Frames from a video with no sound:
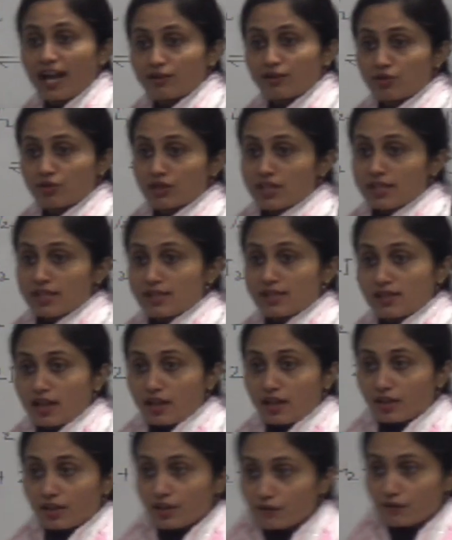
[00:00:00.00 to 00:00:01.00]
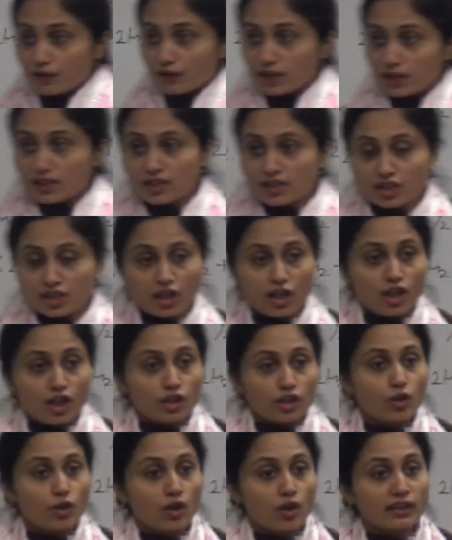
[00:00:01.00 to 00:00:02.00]
is reversed,
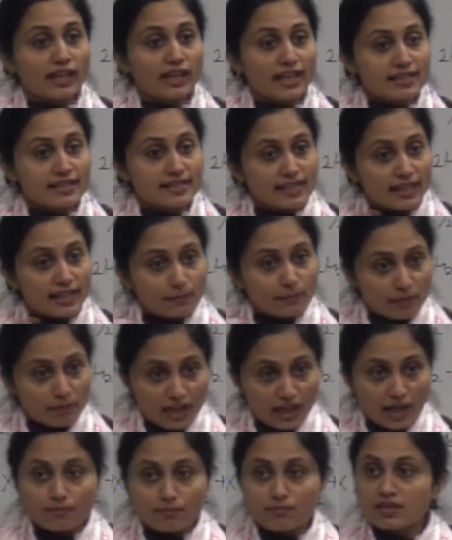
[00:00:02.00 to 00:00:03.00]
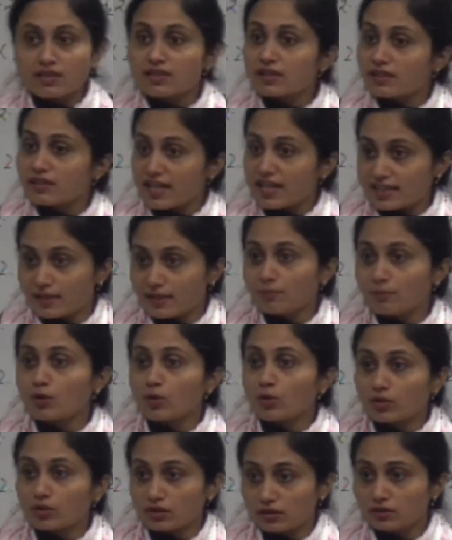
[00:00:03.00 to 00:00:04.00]
your Kc becomes the
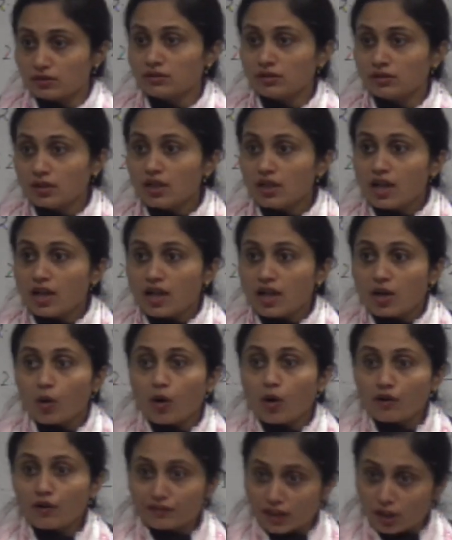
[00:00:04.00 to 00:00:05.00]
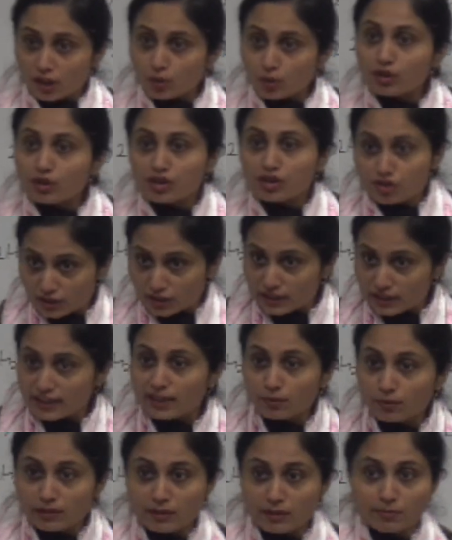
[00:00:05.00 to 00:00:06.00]
reciprocal of the original
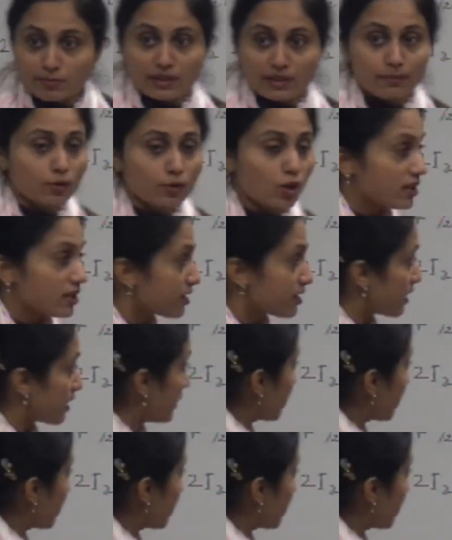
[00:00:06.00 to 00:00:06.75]
equilibrium constant.